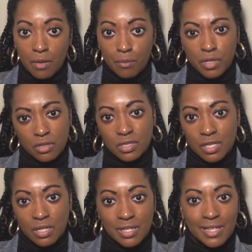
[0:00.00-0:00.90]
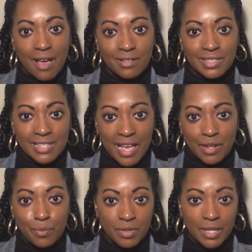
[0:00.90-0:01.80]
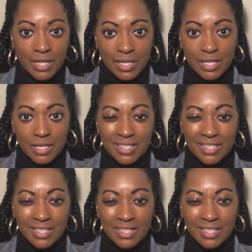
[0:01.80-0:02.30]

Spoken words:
but your son is outside playing,